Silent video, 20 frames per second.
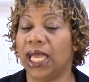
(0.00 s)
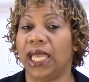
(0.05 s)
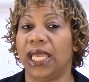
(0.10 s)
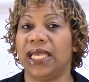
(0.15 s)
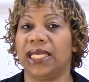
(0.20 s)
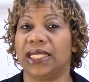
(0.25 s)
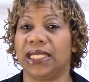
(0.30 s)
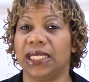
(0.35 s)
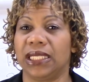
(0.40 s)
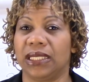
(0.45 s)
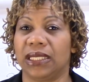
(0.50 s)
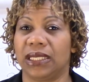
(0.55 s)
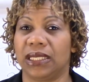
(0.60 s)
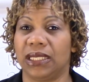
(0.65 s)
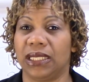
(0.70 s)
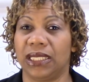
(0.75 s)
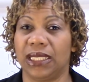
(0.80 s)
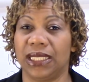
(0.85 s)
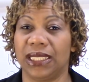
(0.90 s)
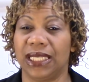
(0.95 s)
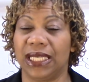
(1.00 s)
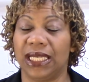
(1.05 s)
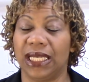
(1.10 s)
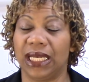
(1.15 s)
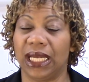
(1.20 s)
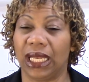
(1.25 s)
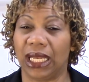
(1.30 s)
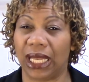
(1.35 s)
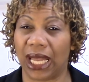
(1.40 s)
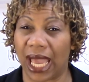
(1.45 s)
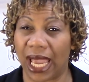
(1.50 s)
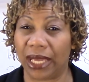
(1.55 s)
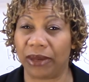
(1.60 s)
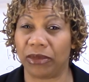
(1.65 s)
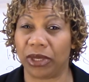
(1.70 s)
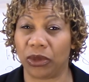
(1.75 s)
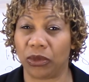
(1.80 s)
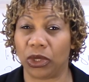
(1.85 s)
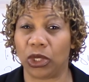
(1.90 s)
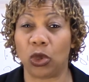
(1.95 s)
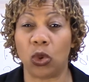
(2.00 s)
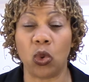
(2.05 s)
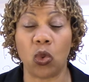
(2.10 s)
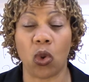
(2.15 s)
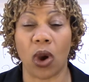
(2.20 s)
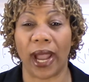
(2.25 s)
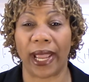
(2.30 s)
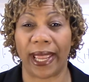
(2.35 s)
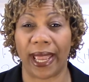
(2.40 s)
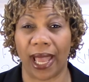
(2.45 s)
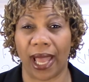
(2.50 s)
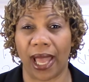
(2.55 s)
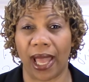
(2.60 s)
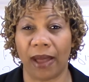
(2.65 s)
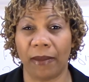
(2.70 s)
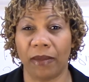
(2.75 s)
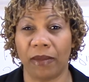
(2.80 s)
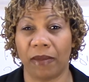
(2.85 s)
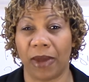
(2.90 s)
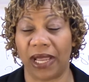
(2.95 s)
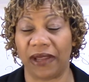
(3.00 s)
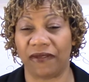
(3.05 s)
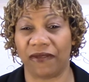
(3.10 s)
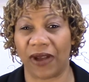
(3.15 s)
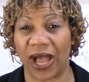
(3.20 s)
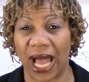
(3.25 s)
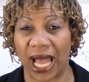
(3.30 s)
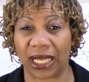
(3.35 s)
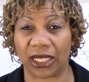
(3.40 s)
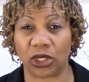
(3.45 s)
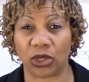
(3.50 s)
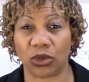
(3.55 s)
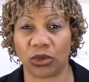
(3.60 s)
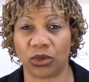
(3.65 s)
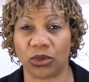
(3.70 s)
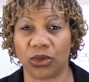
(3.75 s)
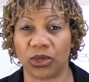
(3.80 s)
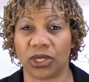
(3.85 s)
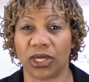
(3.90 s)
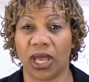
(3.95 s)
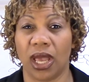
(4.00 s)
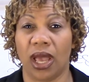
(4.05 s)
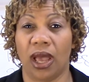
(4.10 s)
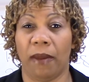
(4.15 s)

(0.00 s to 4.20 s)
Is it in alignment with who I am, my values,